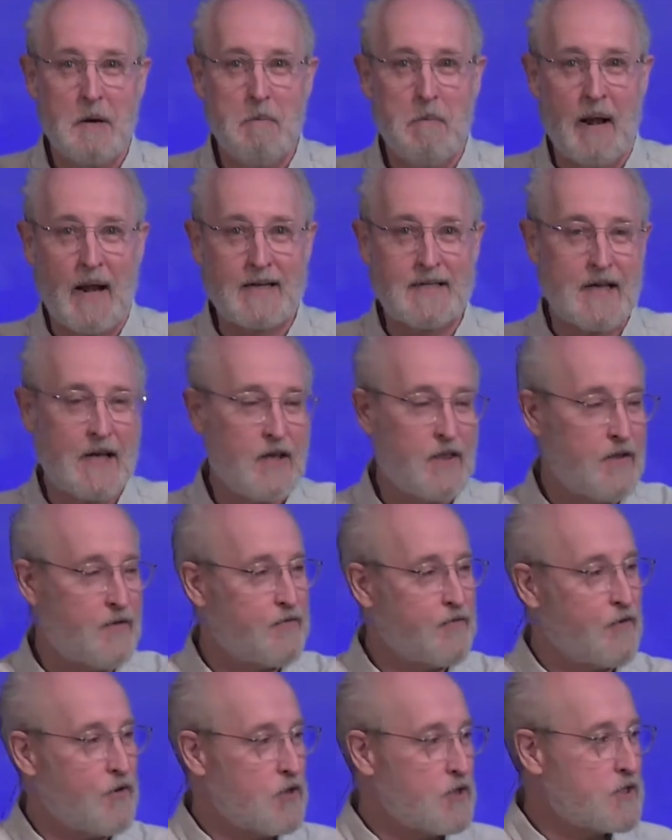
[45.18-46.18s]
But I tell you, the
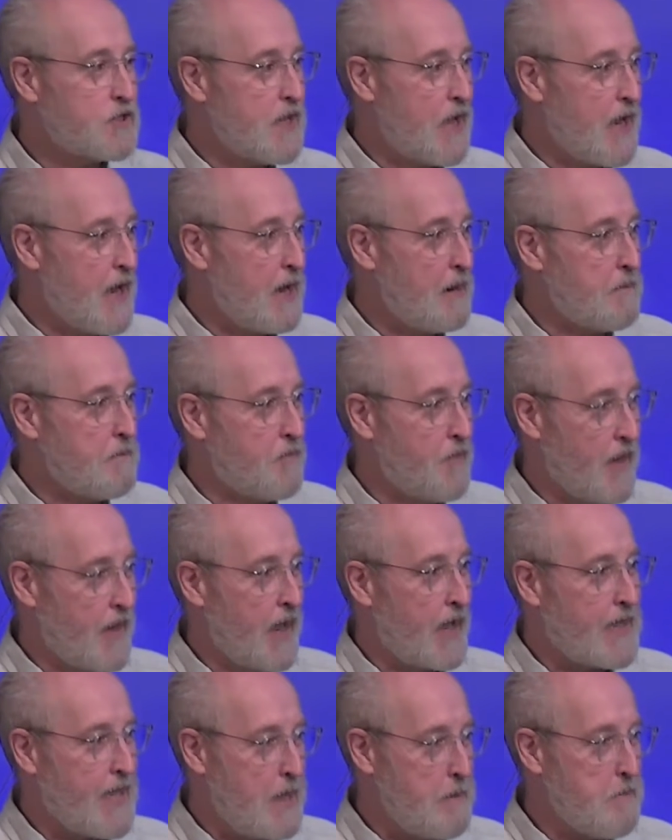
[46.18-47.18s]
first time that
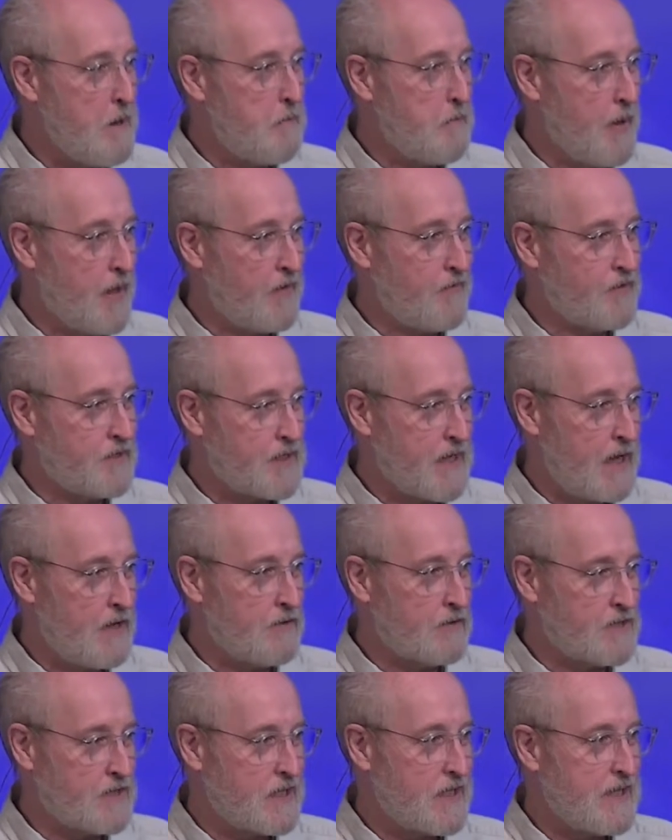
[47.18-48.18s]
I came up out of a
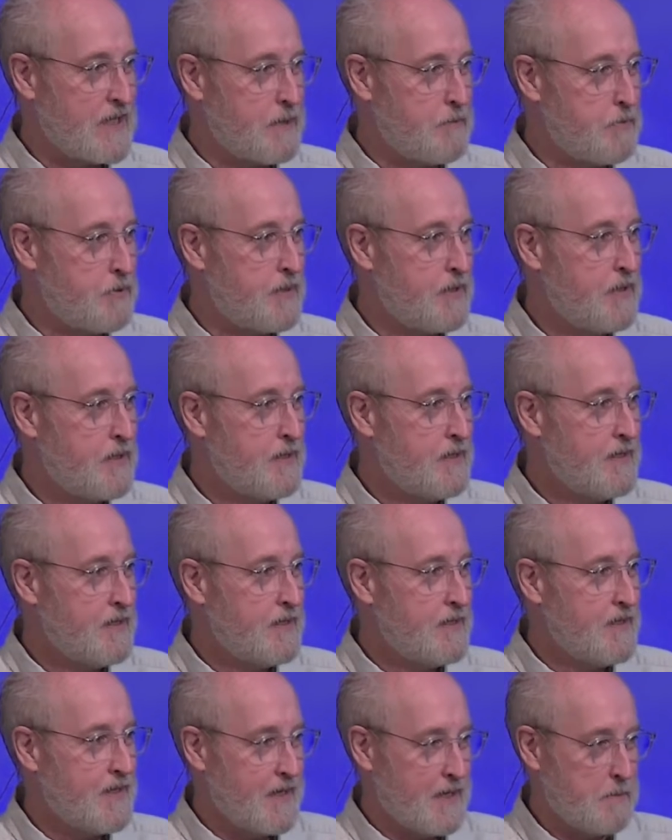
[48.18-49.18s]
sound sleep
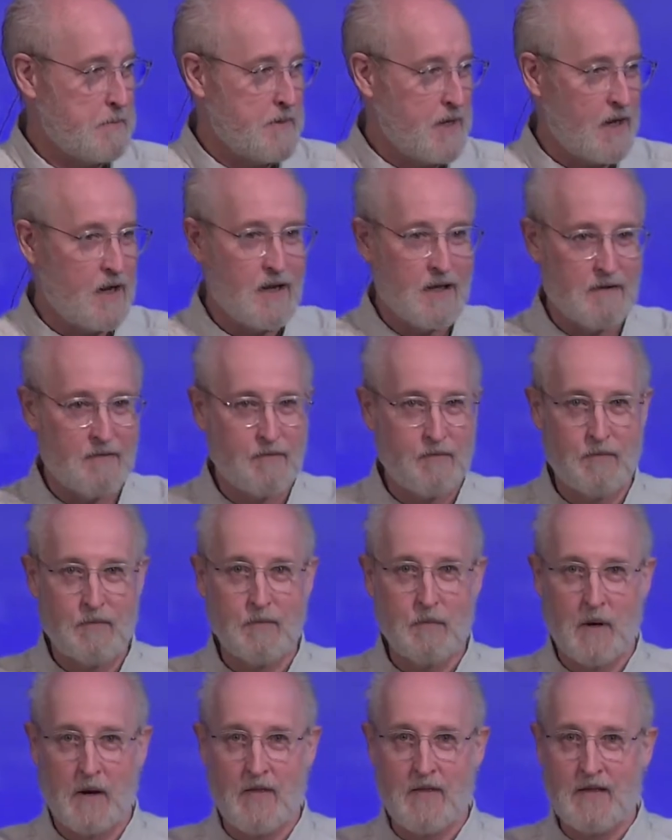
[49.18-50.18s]
in the middle of
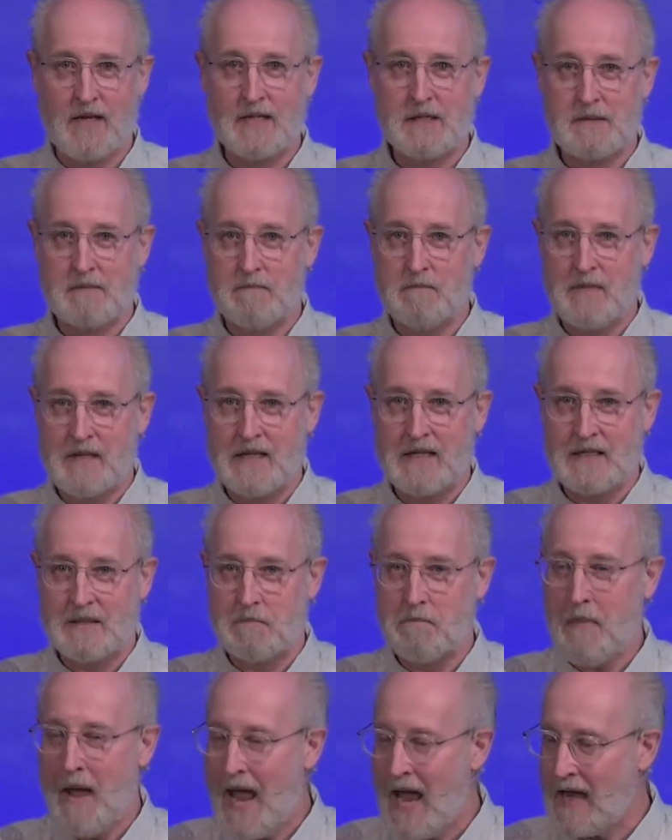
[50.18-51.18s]
one of these
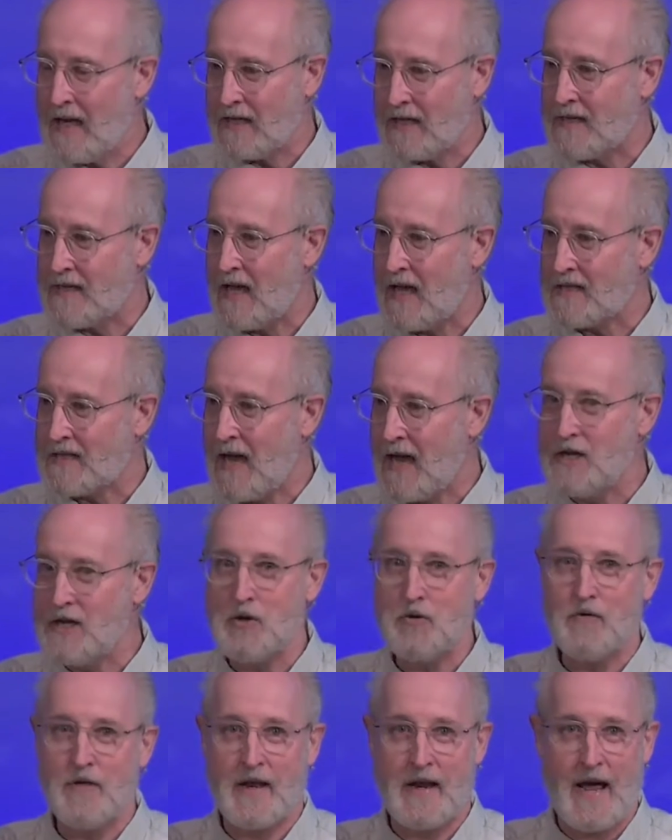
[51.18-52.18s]
panic attacks, I
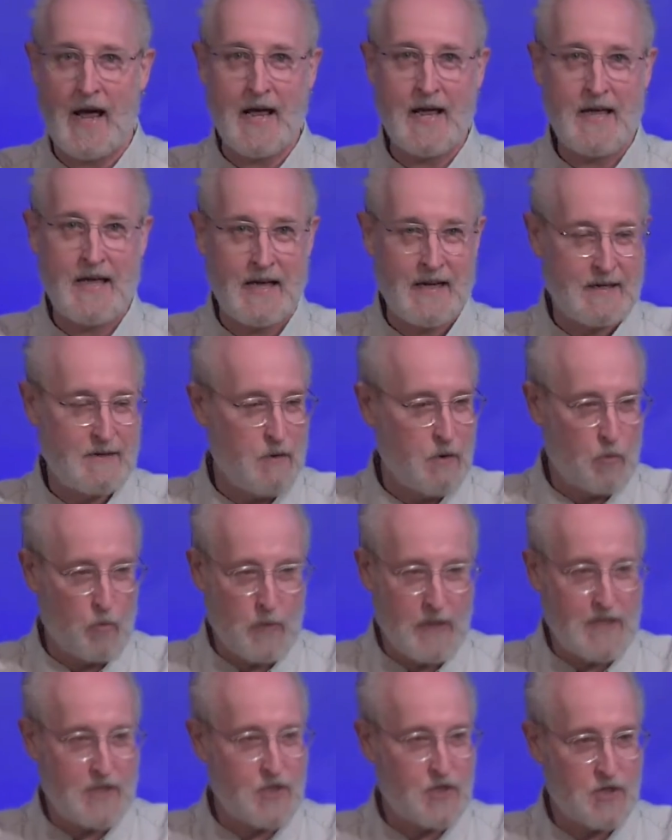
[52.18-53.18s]
knew that I had
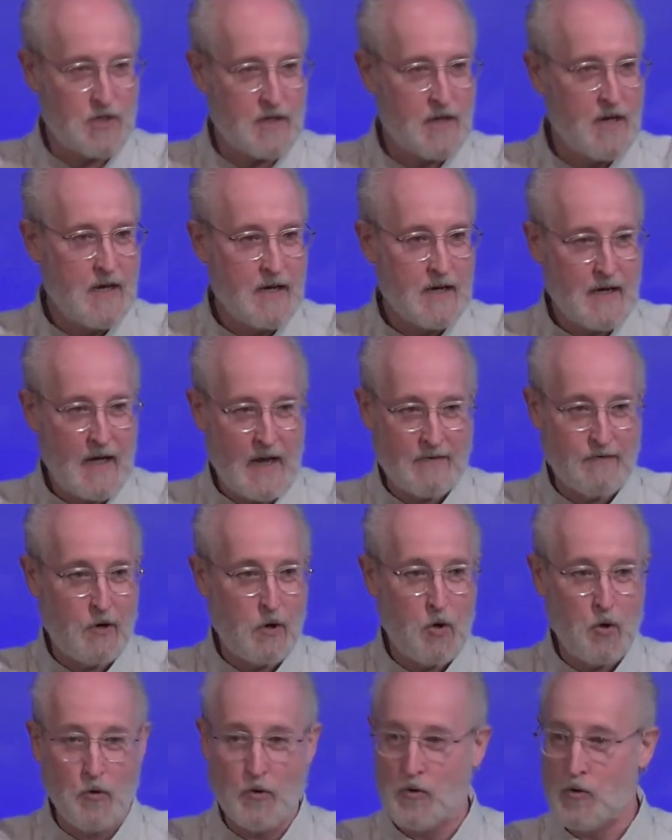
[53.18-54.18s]
reached kind of a
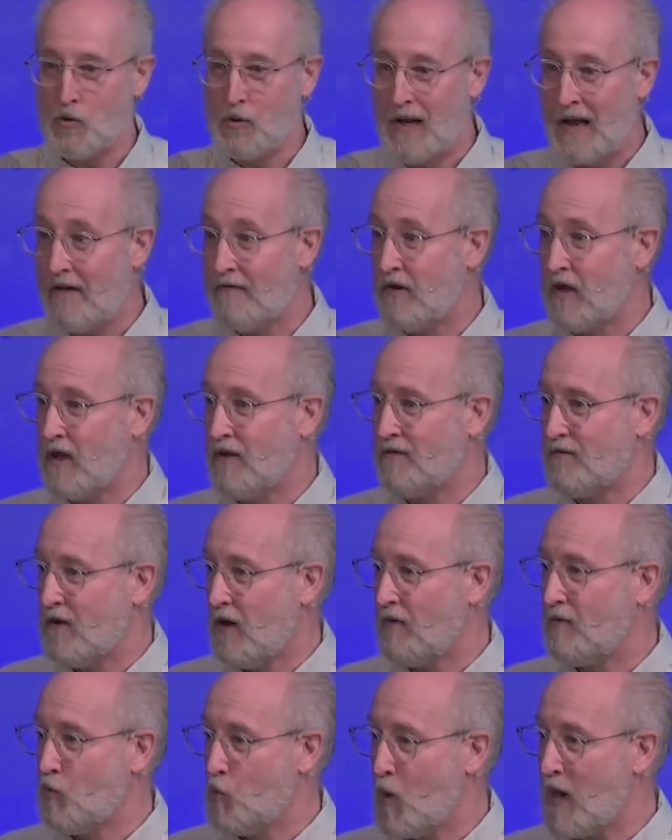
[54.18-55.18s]
whole new level
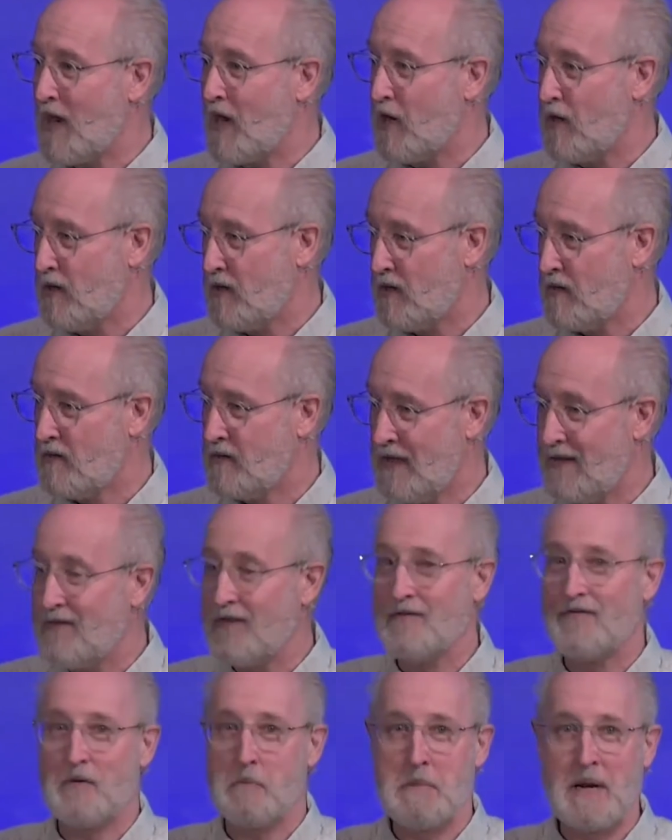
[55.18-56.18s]
of weird,
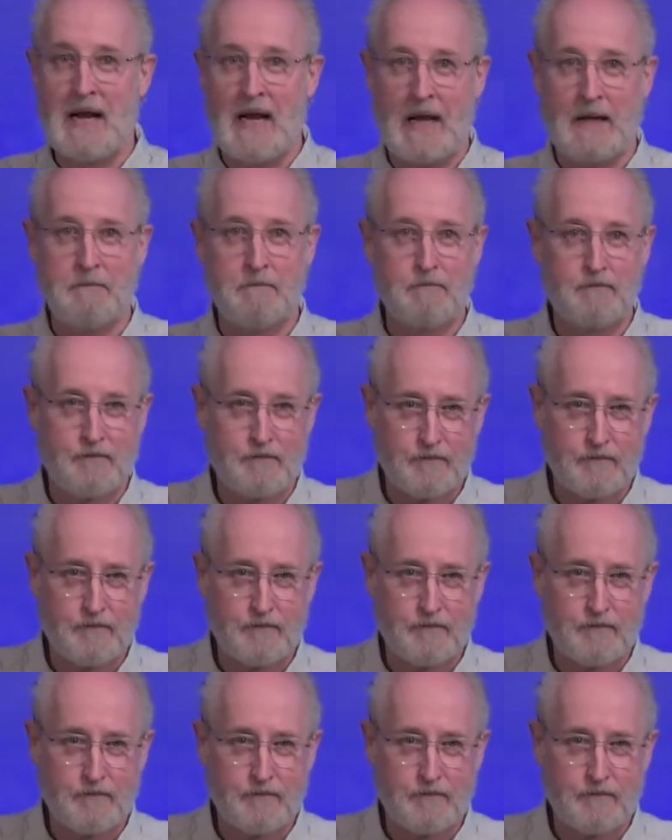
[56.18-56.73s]
even for me.